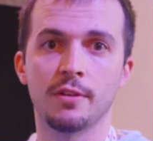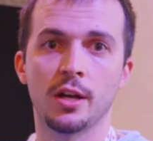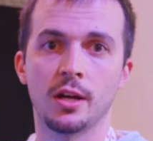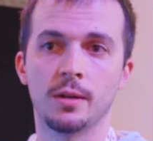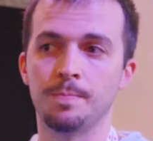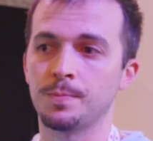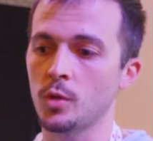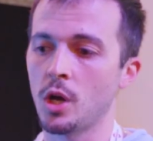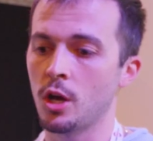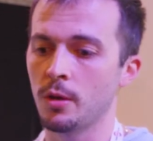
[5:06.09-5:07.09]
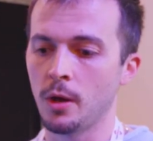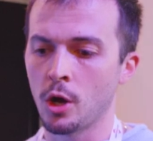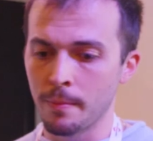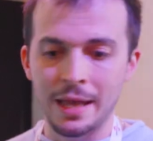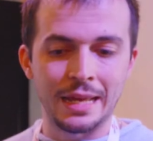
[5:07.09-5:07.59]

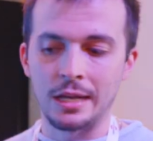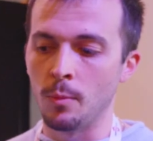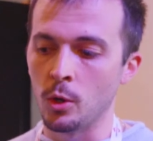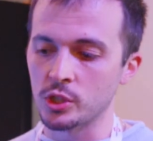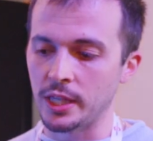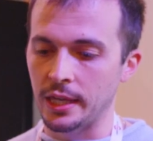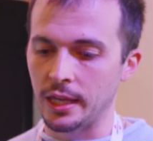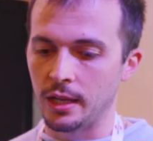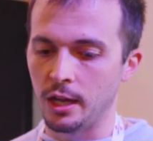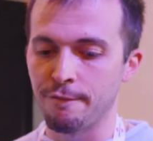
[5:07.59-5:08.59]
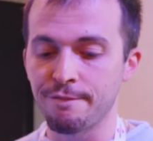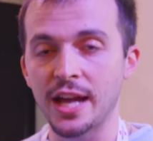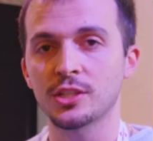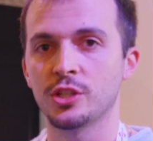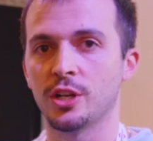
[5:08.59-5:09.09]
automating almost like a
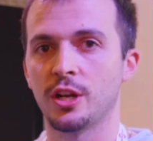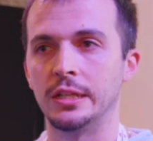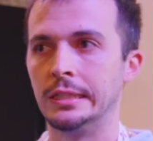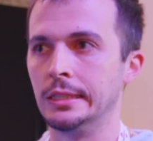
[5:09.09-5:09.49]
faster